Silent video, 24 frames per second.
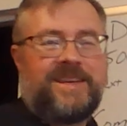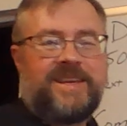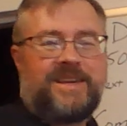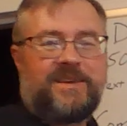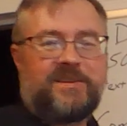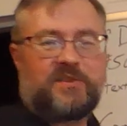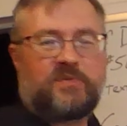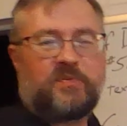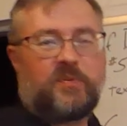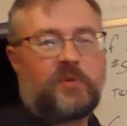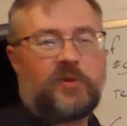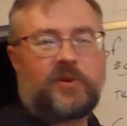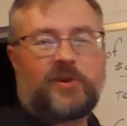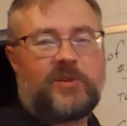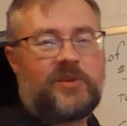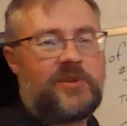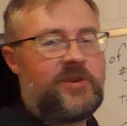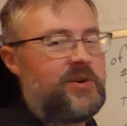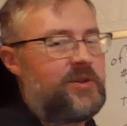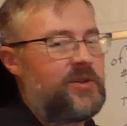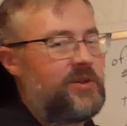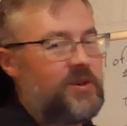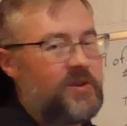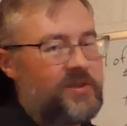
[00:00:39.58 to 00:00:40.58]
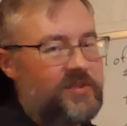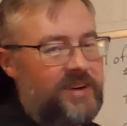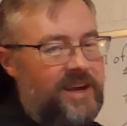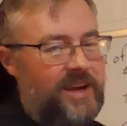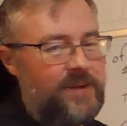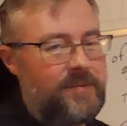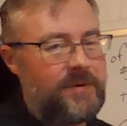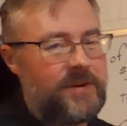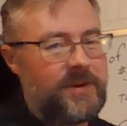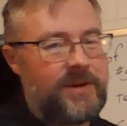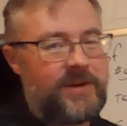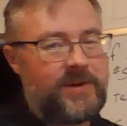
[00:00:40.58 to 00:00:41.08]
He was born a long, long
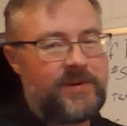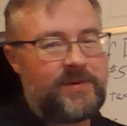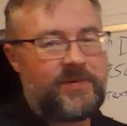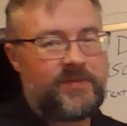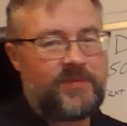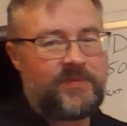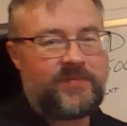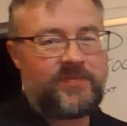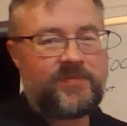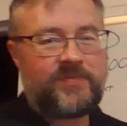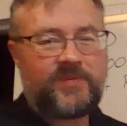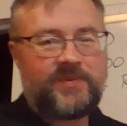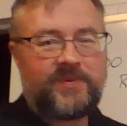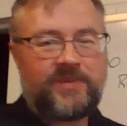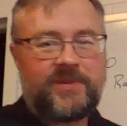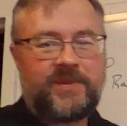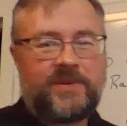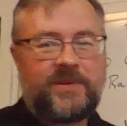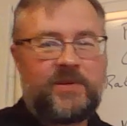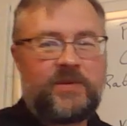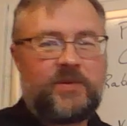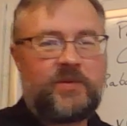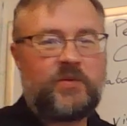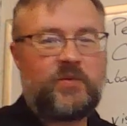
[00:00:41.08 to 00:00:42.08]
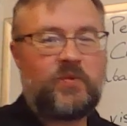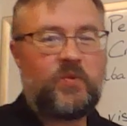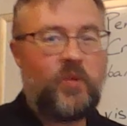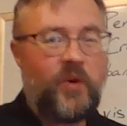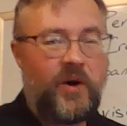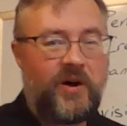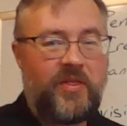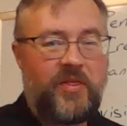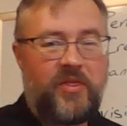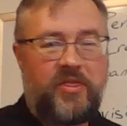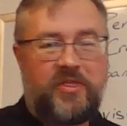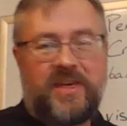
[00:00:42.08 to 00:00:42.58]
time ago,
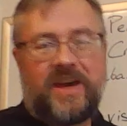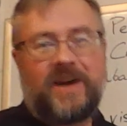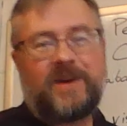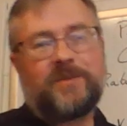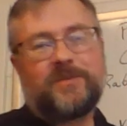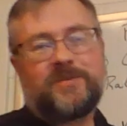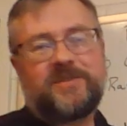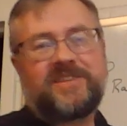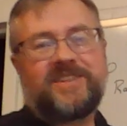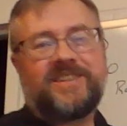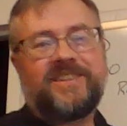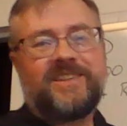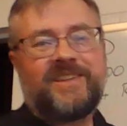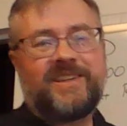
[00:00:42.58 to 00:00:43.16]
1,000